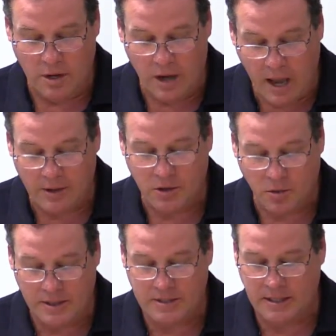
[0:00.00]
not
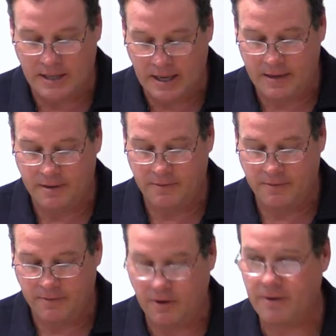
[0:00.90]
going to get
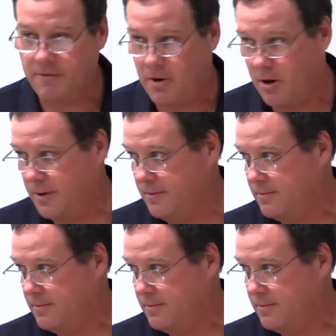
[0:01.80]
very far.